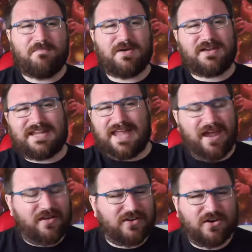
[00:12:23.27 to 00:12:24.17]
But
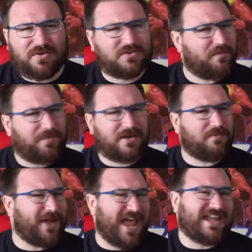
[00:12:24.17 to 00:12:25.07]
Kevin Owens got beaten
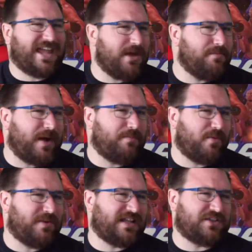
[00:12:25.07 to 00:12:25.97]
up again by
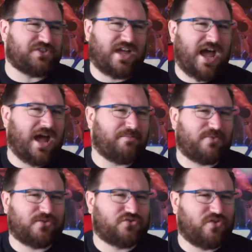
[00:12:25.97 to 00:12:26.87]
Bobby Lashley and
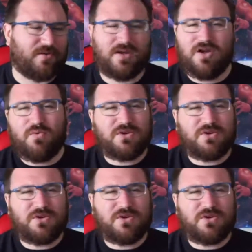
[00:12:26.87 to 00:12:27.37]
Braun Strowman,